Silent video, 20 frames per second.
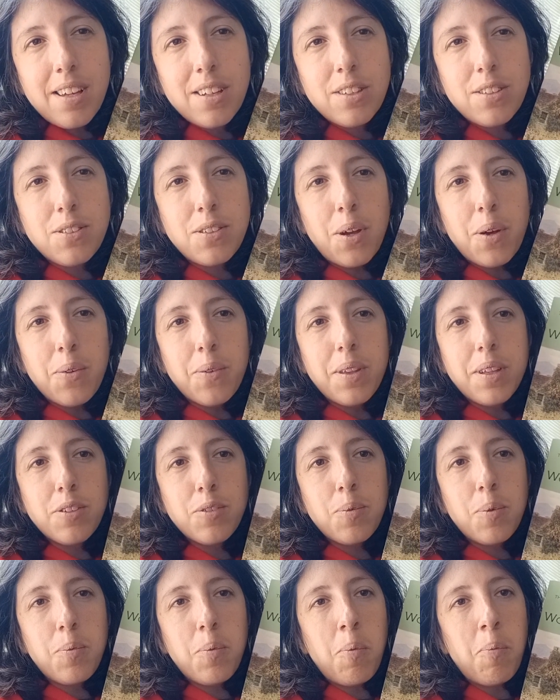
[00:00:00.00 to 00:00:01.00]
So this
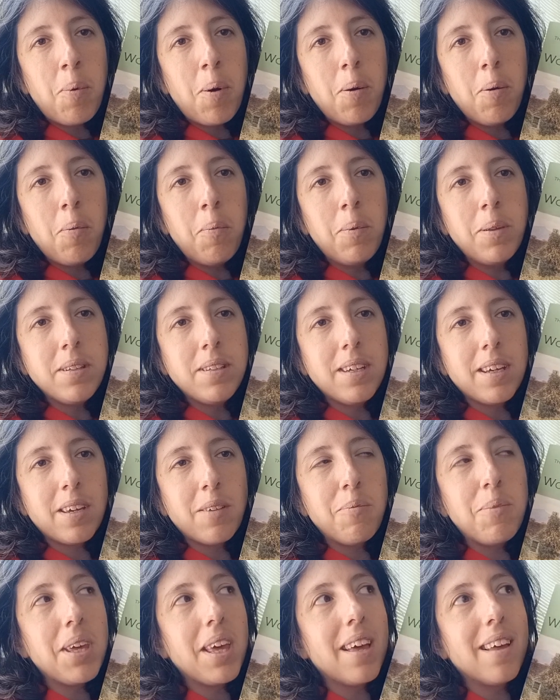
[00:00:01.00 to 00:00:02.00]
one will probably take
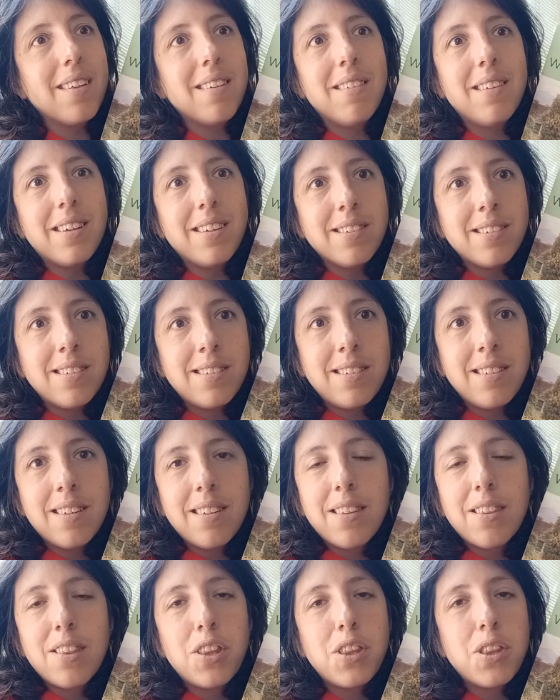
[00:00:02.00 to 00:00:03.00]
me at least
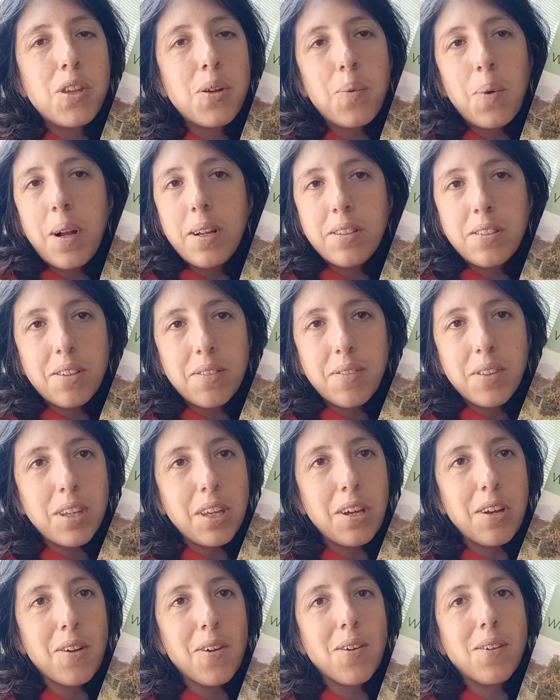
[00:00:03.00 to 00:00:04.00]
the rest of the
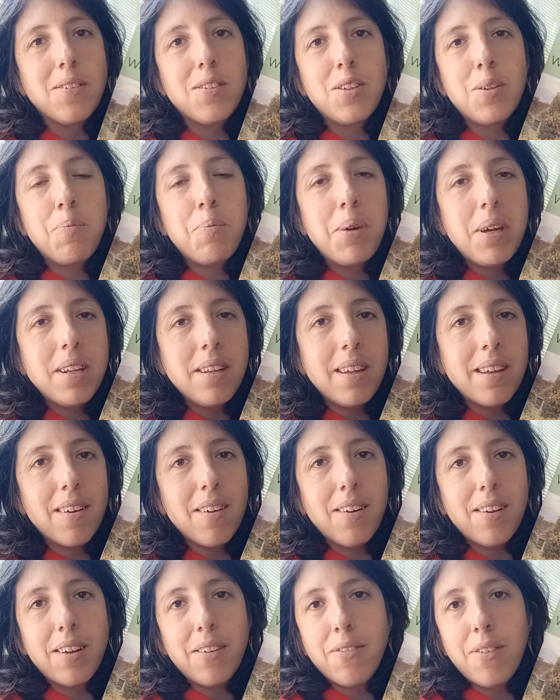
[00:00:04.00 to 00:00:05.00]
year, depending
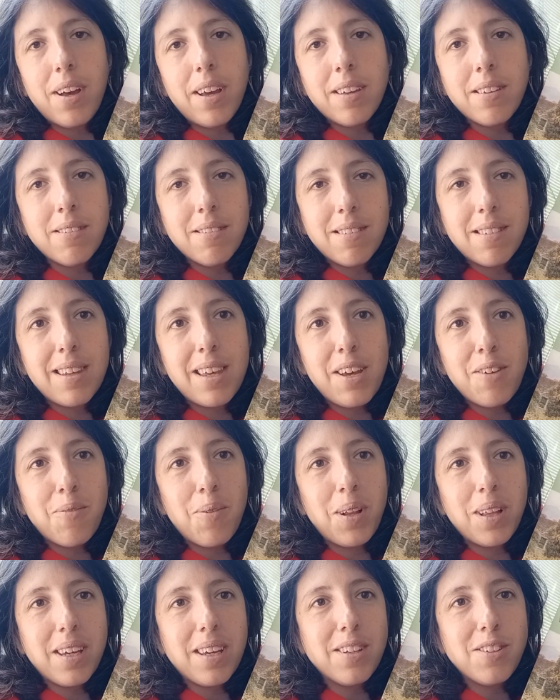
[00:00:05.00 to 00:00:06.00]
on if I get
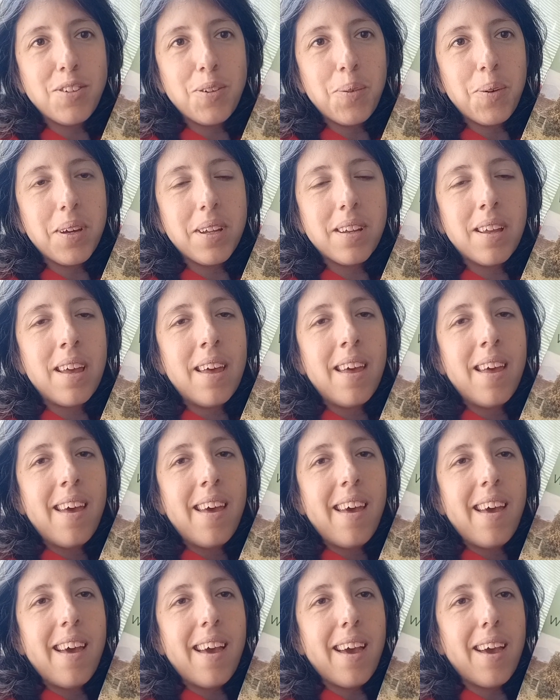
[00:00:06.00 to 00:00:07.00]
really into it
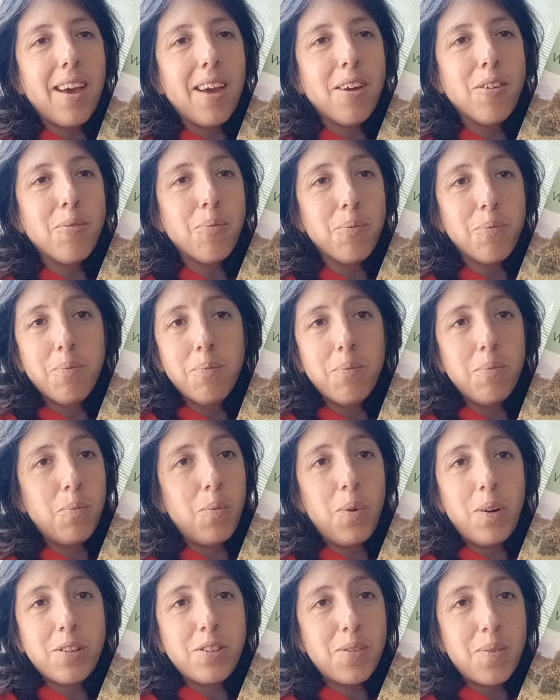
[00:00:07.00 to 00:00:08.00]
and
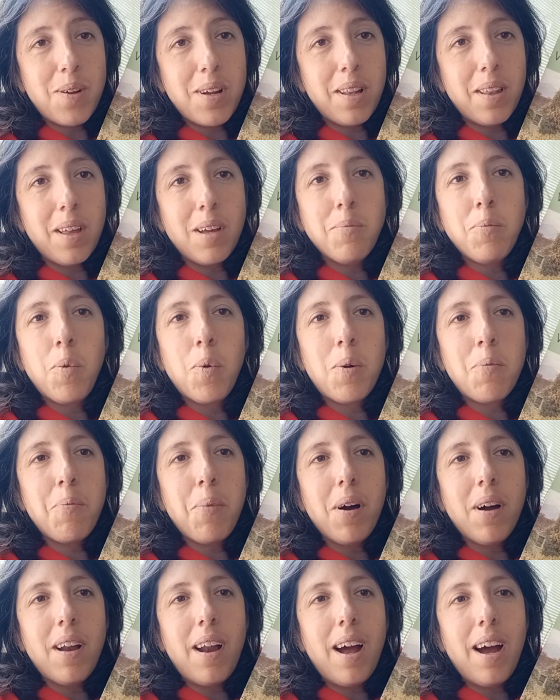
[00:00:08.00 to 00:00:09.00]
want to read a lot more.
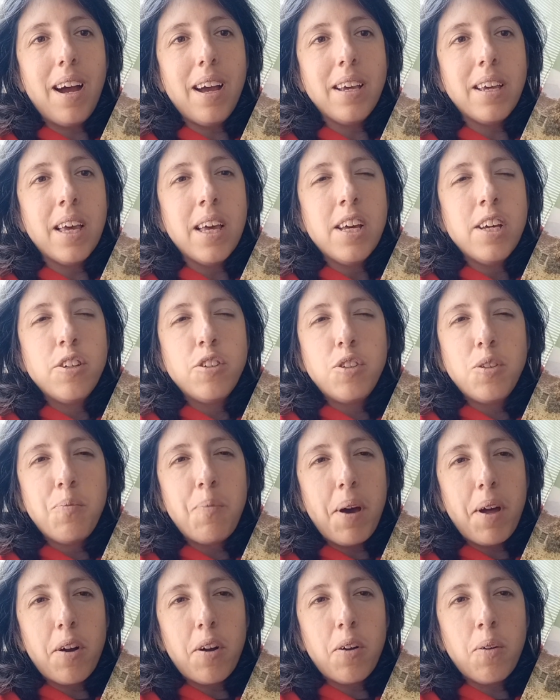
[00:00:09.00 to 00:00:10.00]
But I do
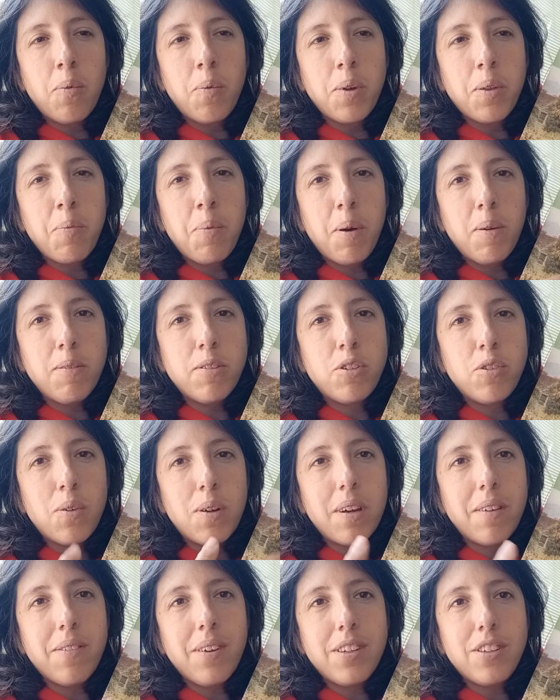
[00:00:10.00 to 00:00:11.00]
better with
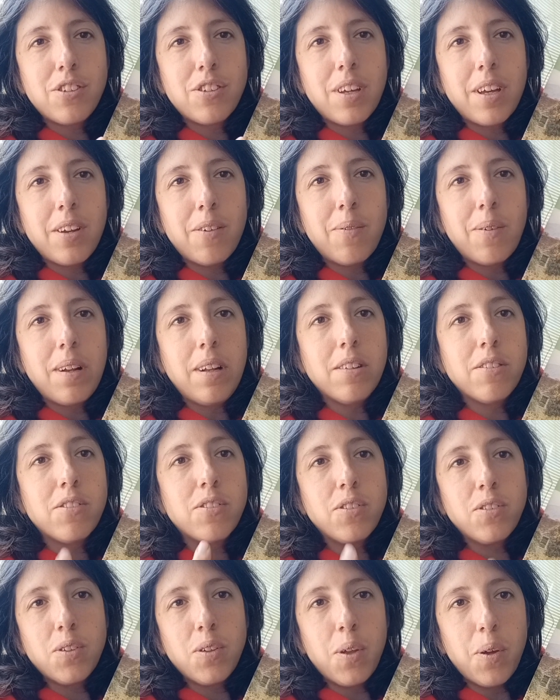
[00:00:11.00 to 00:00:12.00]
poetry if I just kind of read it
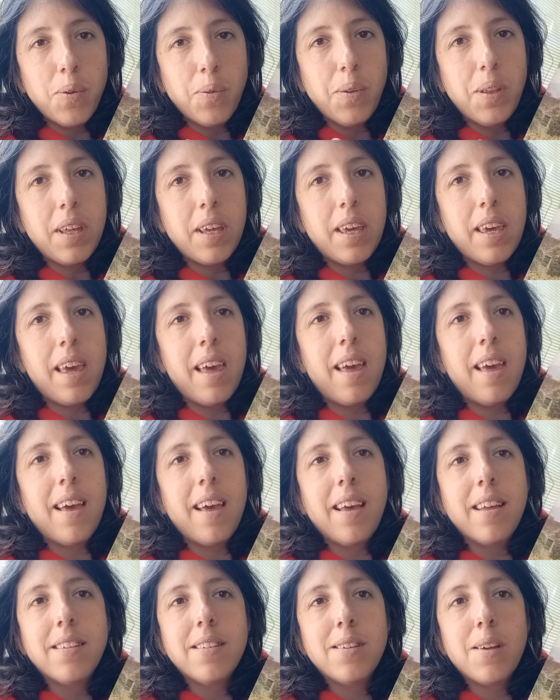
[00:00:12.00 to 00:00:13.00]
slowly
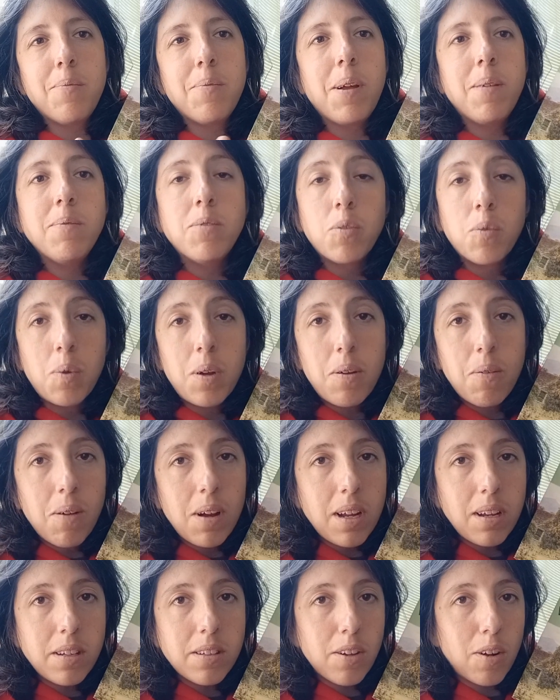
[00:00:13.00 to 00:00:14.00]
and sometimes
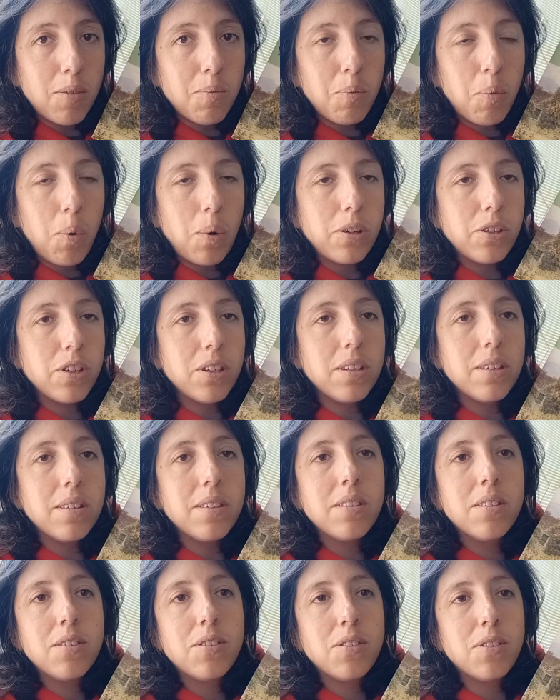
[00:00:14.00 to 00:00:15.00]
reread certain
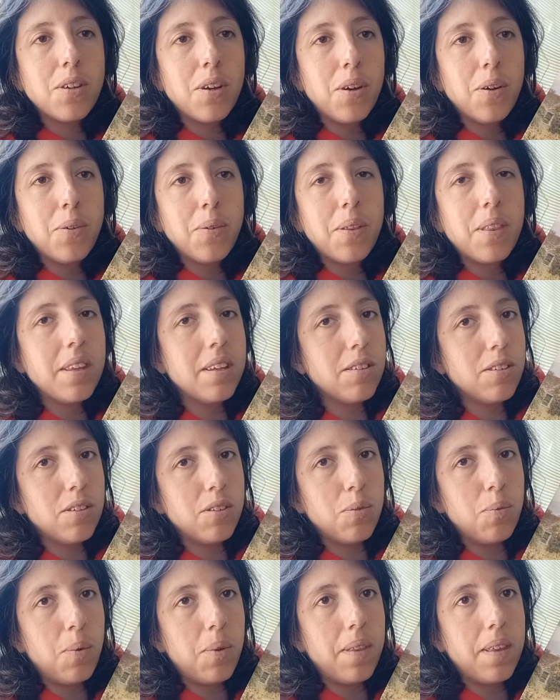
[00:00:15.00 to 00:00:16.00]
portions. So this is
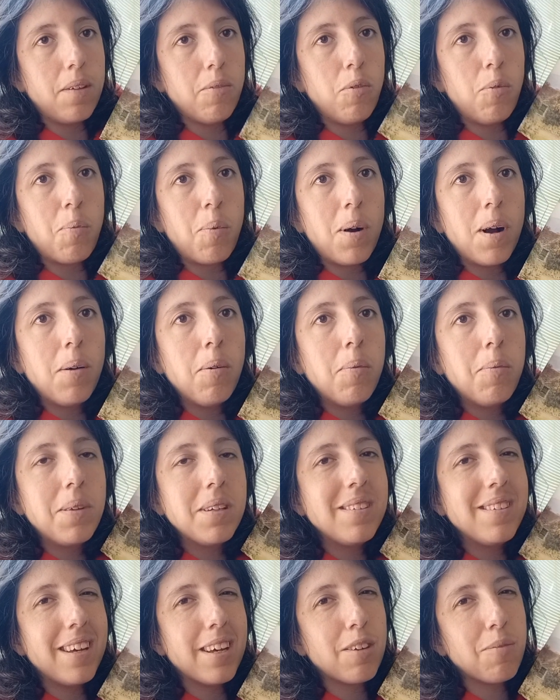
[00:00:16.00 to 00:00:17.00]
one that will probably
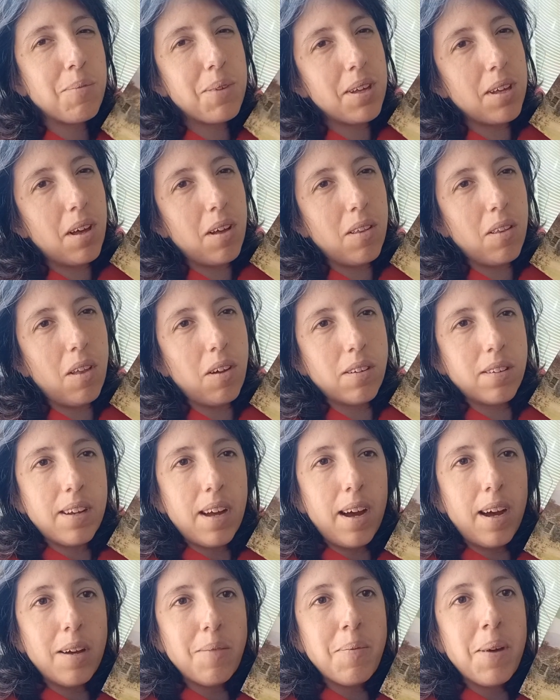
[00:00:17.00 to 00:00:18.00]
take me a long
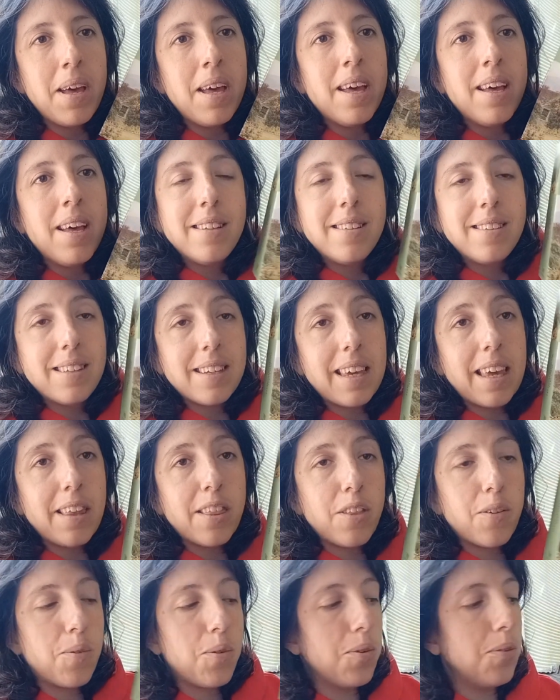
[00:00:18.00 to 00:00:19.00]
time to get
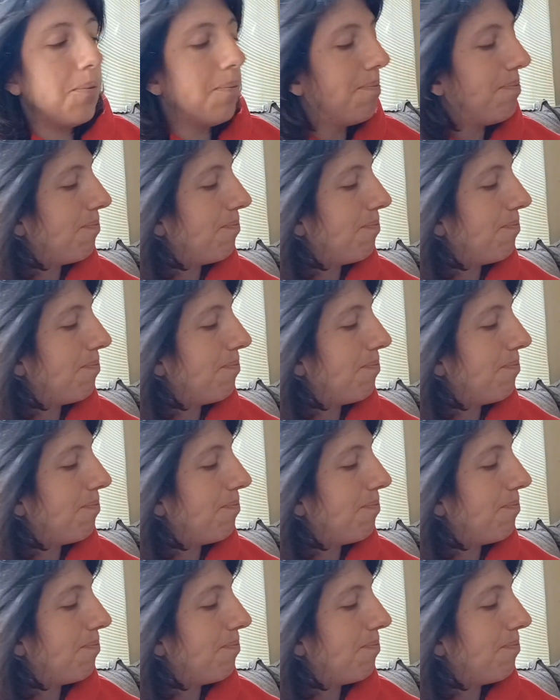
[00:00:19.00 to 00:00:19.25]
through.